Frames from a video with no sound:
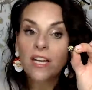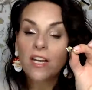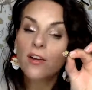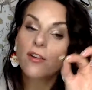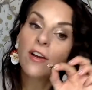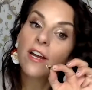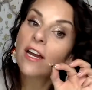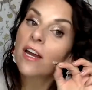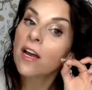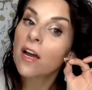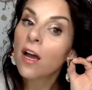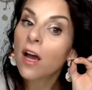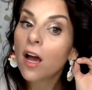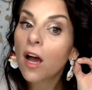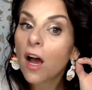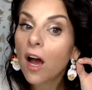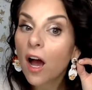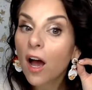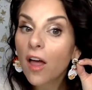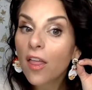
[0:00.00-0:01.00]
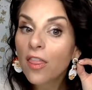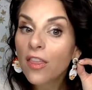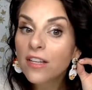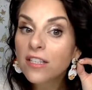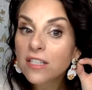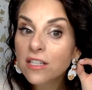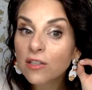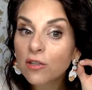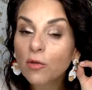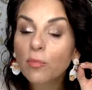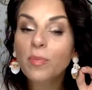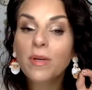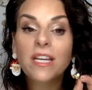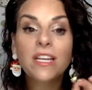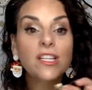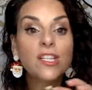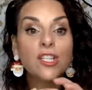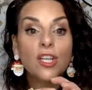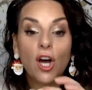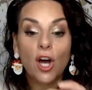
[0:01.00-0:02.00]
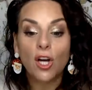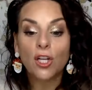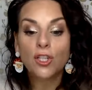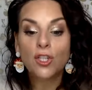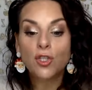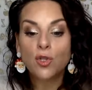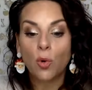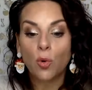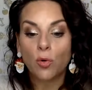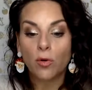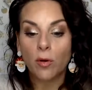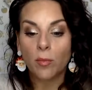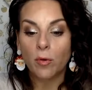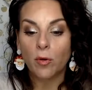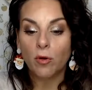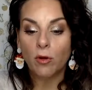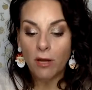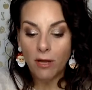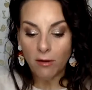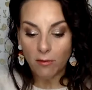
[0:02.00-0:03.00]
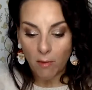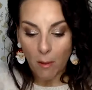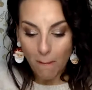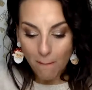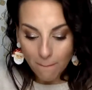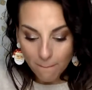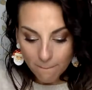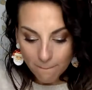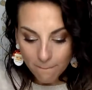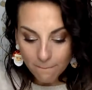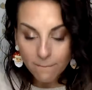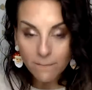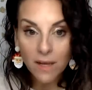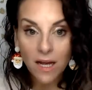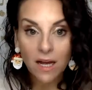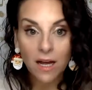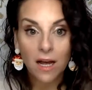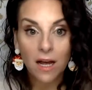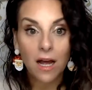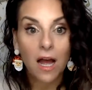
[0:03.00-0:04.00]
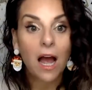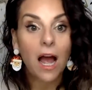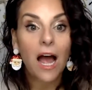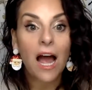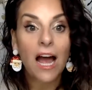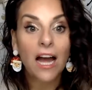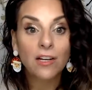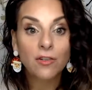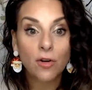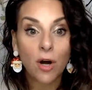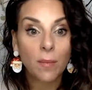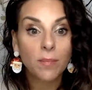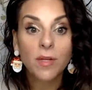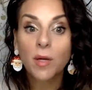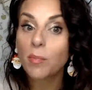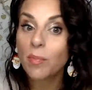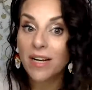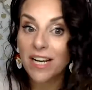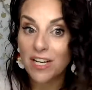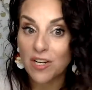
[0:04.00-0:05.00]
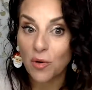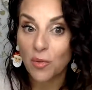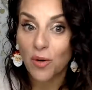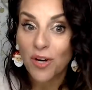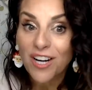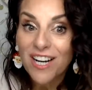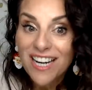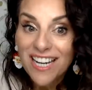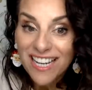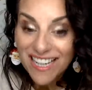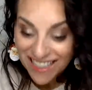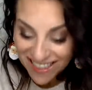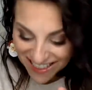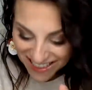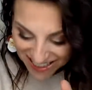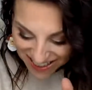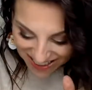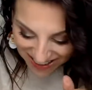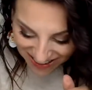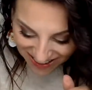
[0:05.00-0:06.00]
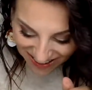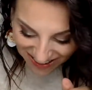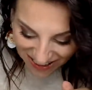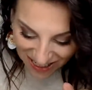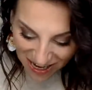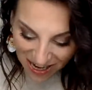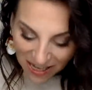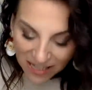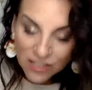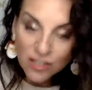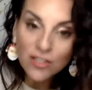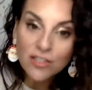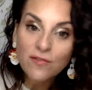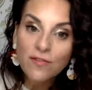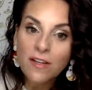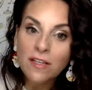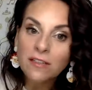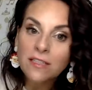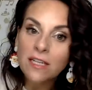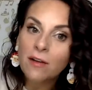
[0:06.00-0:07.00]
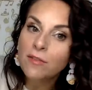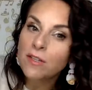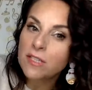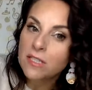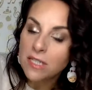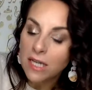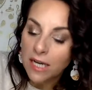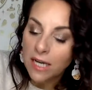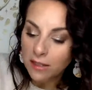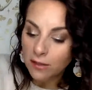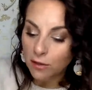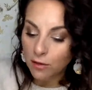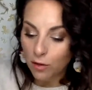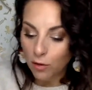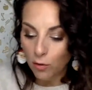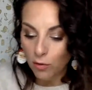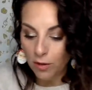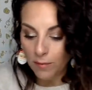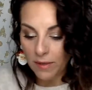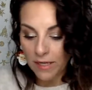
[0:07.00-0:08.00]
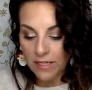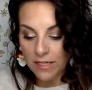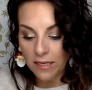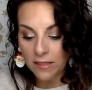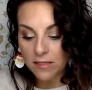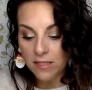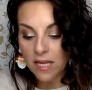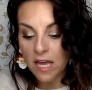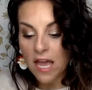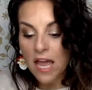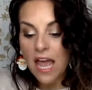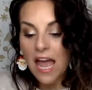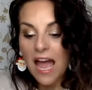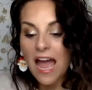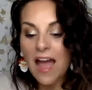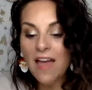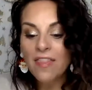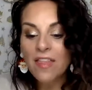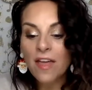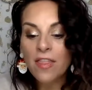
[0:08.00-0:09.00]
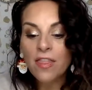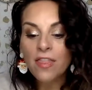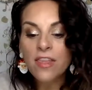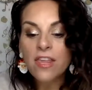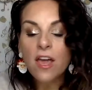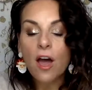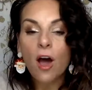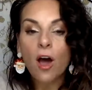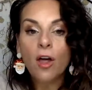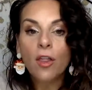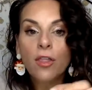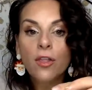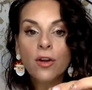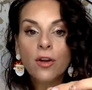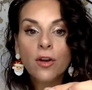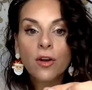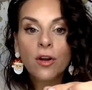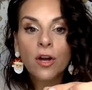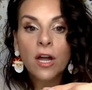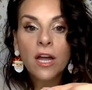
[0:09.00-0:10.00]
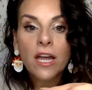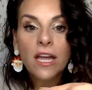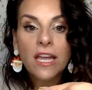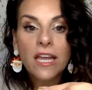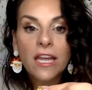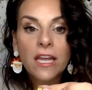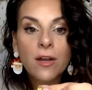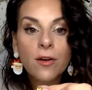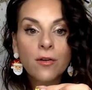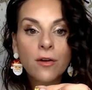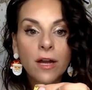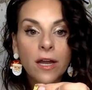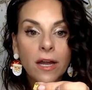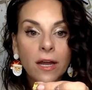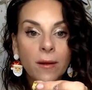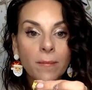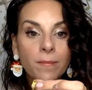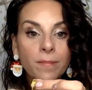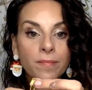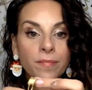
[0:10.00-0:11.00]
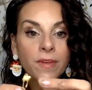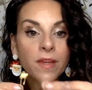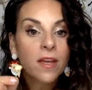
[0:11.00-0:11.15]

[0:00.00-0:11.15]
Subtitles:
earring, this little bee is adorable. I dropped it, but I know where it is. Just fell down this tiny little hole in my desk. And then the other earring